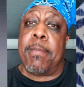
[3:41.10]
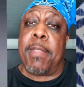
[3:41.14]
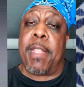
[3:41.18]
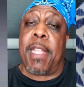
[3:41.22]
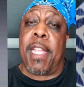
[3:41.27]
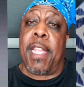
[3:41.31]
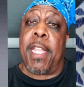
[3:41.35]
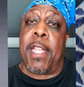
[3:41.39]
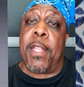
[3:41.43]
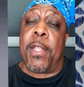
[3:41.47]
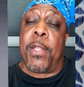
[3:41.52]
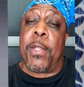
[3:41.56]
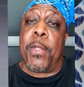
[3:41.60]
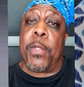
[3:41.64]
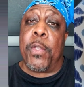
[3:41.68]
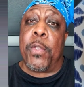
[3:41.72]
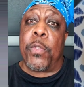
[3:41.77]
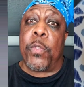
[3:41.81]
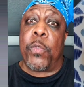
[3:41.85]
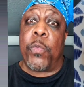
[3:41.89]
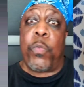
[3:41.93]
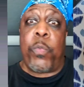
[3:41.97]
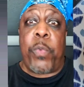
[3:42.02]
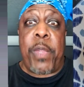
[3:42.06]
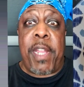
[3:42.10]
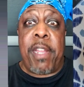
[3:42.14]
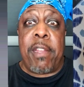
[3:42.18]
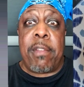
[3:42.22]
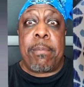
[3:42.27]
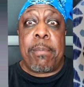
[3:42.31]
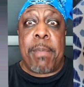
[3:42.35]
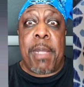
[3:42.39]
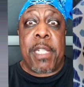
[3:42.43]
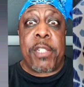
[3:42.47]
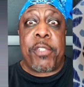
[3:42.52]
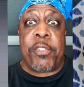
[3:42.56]
there's
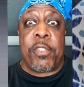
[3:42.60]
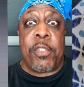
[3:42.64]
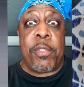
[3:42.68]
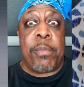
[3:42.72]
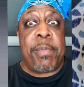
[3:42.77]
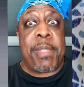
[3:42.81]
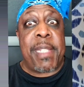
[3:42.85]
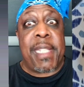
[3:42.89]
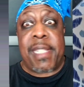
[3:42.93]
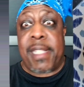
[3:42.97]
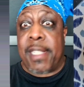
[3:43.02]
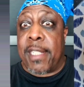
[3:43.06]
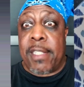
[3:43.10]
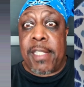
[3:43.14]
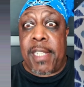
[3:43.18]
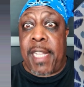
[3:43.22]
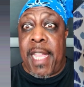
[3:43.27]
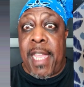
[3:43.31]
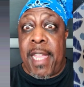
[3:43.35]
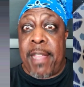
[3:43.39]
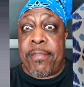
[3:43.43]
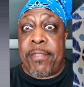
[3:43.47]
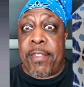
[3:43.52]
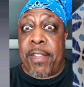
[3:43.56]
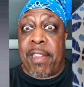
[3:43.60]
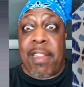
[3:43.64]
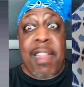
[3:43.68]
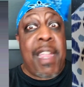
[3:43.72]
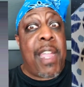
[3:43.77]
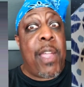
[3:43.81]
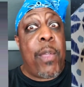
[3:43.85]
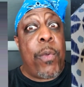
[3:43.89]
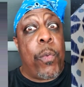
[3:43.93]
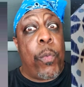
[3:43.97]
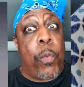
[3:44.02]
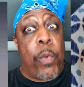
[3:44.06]
weird mushrooms. I still can't figure
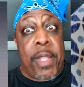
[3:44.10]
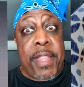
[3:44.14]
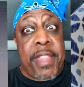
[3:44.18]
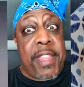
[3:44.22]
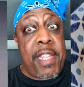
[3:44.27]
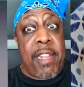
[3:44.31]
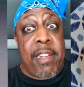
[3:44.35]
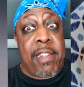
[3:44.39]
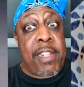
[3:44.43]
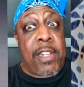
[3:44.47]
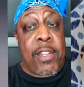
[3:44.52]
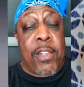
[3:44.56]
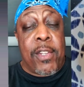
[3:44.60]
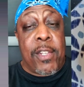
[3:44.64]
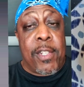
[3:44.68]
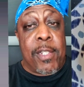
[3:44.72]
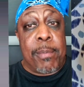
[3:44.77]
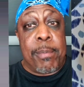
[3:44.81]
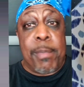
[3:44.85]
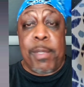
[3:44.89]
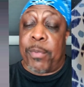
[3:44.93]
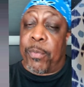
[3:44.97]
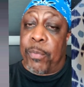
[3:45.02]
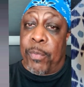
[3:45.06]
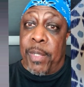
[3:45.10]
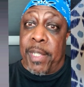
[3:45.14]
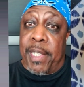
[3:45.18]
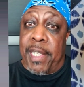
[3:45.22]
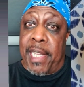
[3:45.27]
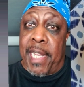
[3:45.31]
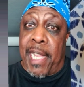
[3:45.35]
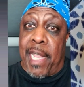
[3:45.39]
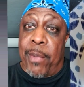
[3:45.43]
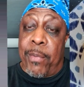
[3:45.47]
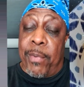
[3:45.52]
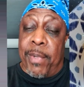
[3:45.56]
out what they're called, but one
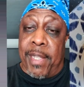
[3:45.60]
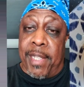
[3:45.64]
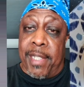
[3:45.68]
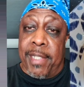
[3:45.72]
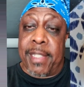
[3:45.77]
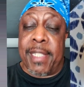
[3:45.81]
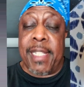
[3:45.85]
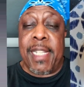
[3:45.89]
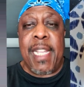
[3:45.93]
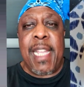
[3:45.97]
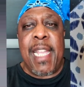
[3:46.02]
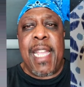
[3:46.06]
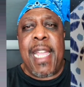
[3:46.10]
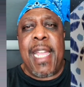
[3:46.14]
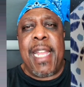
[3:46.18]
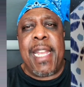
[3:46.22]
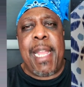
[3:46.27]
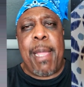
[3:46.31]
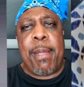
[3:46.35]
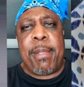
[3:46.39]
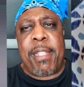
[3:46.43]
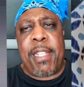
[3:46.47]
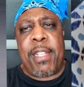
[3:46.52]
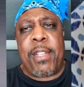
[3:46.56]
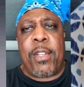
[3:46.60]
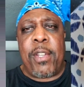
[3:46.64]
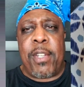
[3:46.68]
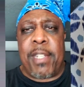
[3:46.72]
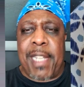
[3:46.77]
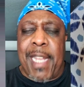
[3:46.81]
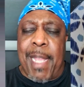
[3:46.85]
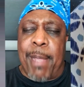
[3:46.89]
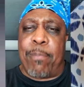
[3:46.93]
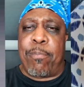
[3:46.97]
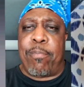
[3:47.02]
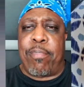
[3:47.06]
day I will. And I did
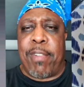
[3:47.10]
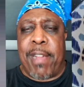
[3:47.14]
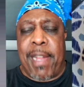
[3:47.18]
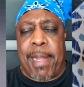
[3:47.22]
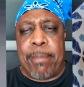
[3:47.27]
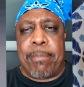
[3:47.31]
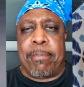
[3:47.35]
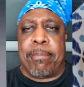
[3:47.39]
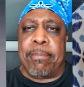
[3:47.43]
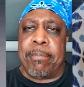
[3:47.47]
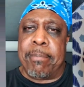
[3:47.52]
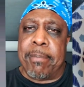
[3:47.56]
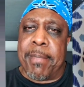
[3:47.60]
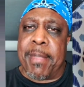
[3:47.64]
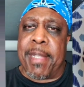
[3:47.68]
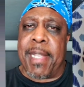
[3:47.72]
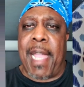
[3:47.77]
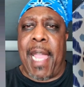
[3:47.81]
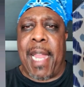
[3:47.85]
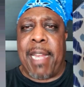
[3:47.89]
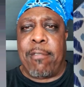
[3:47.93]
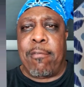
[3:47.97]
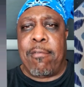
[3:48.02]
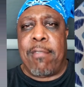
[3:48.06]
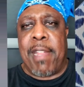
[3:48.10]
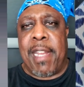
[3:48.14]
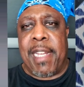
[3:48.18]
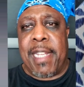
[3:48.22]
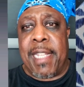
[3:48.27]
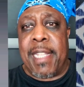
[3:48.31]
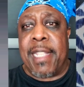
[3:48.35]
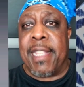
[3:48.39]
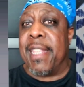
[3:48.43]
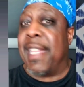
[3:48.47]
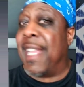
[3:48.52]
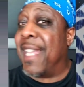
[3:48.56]
all that prep, got it
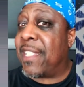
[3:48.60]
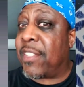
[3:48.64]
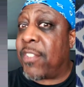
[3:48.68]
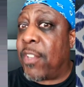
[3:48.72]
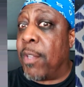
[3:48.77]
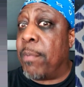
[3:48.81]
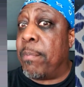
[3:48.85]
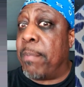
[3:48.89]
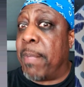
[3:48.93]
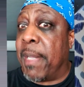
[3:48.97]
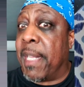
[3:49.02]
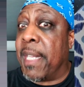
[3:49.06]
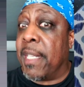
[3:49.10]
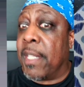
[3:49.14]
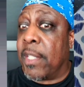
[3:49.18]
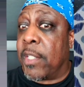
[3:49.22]
ready. That's gonna be